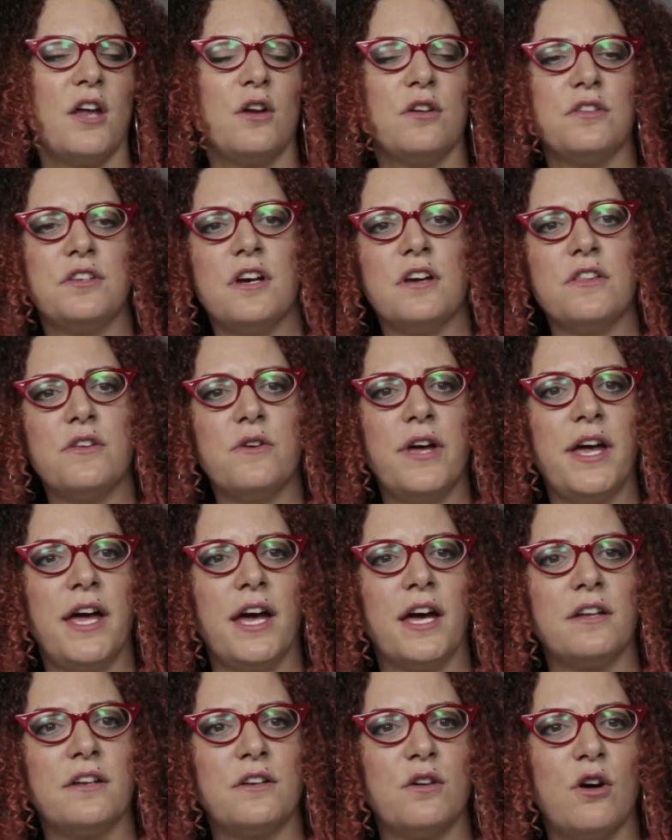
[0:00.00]
And on the other
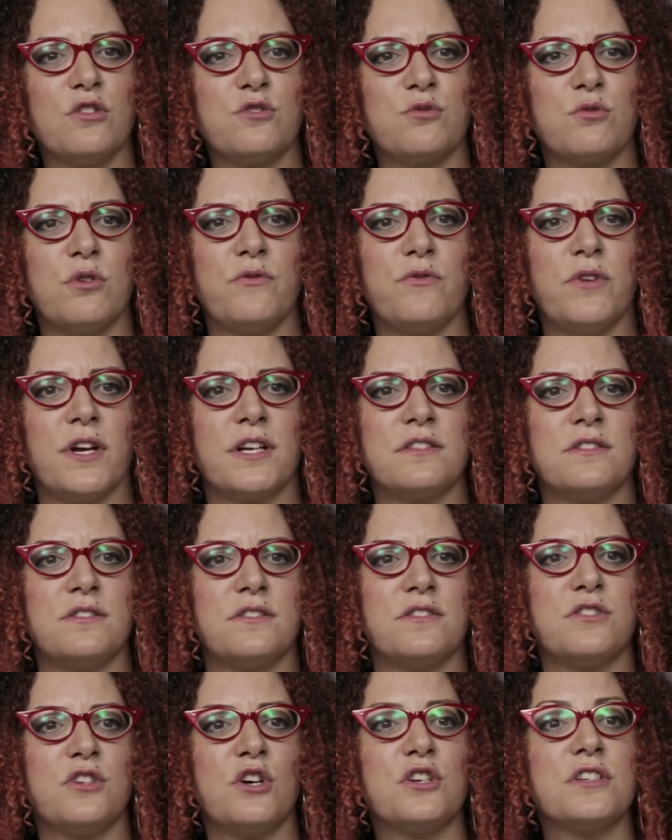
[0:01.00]
hand, it also reflects
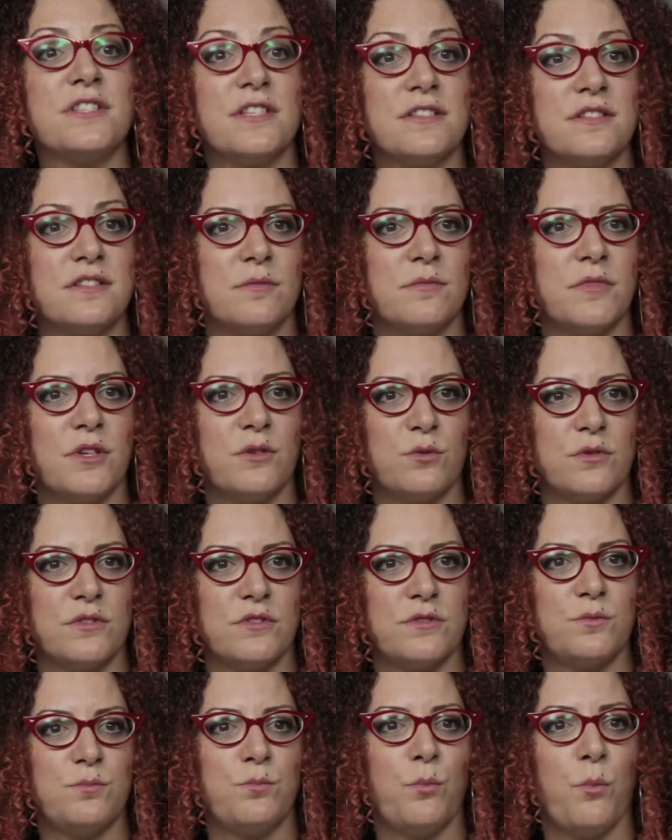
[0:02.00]
the star system that
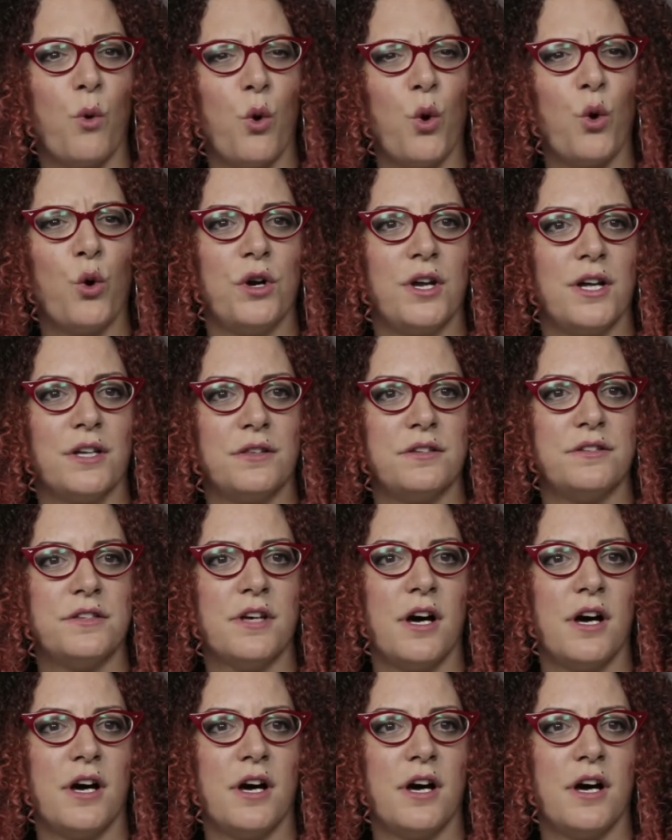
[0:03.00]
was born at the